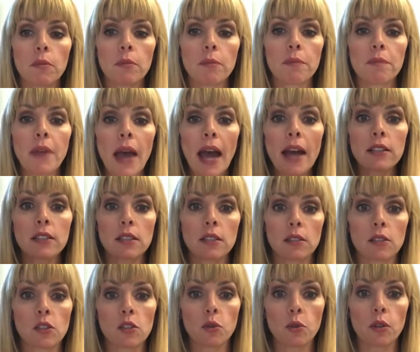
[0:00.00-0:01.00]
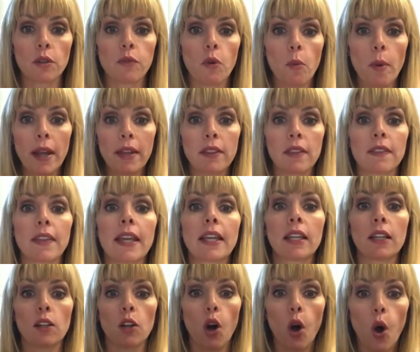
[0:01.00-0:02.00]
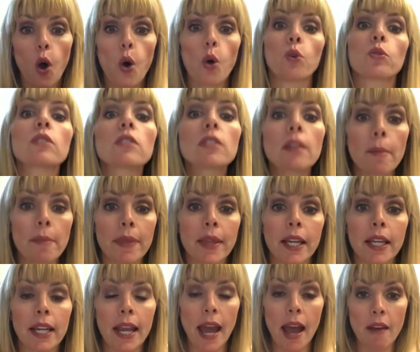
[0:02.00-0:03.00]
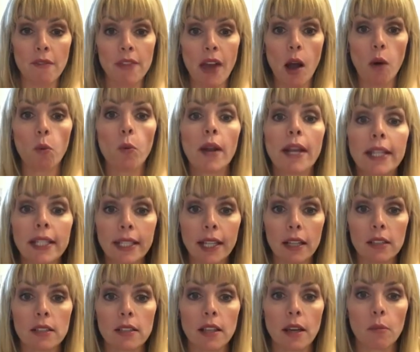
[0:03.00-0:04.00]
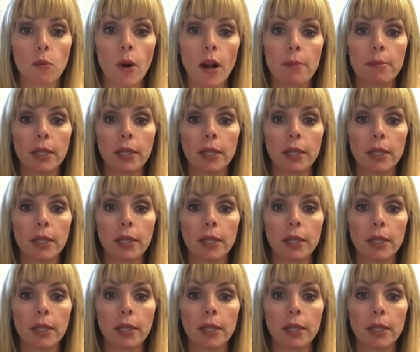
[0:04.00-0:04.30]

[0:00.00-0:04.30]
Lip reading: That's sort of a way that they can hold something and have that weight against them, right?